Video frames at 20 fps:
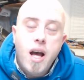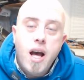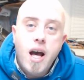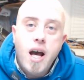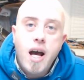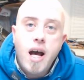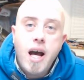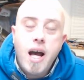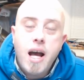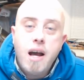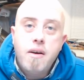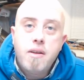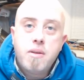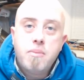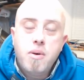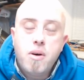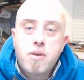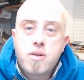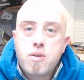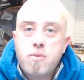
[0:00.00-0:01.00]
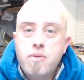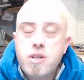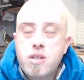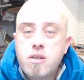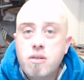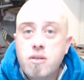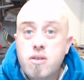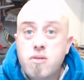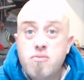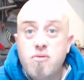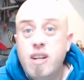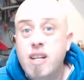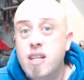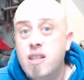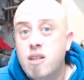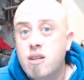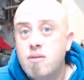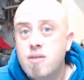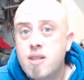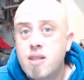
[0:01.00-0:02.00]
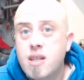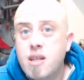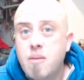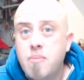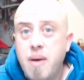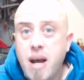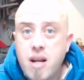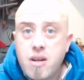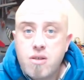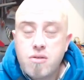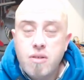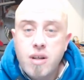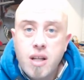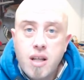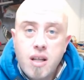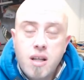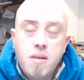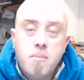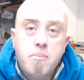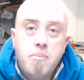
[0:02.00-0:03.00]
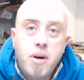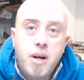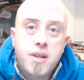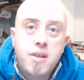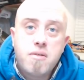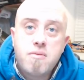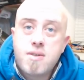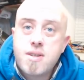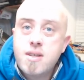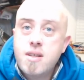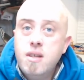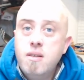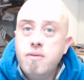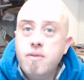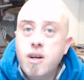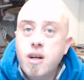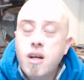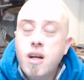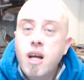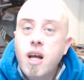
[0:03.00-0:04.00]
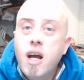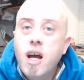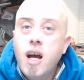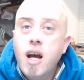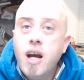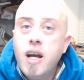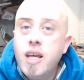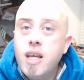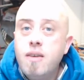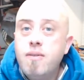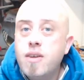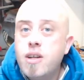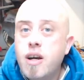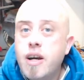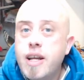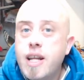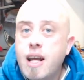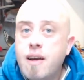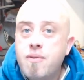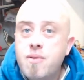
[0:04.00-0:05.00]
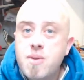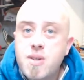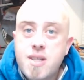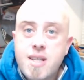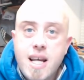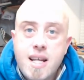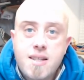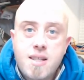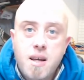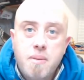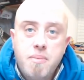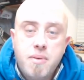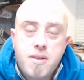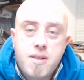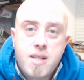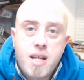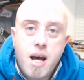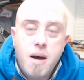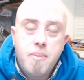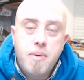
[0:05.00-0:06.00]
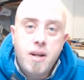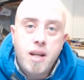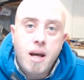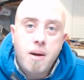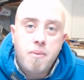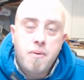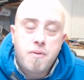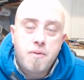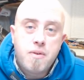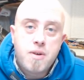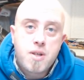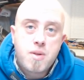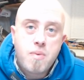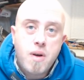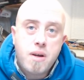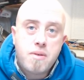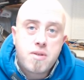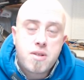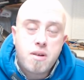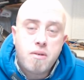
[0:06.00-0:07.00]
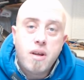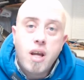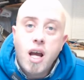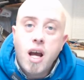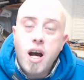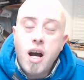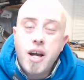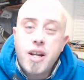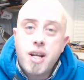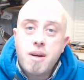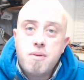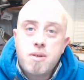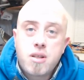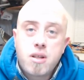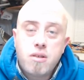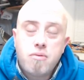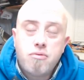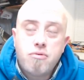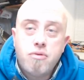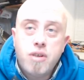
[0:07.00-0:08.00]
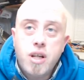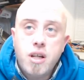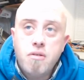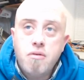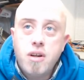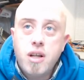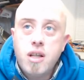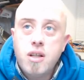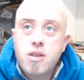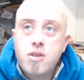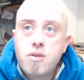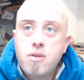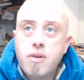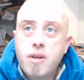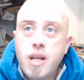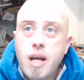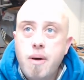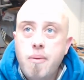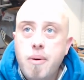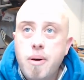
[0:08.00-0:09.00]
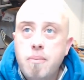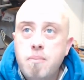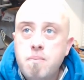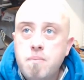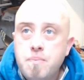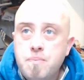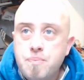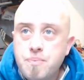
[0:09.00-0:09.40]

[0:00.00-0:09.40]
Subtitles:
Out of the box, all he's got to really do is stick a battery in it and bind the receiver. Even I now have set up in that one for it as well. So I know he's going to really, really enjoy that one.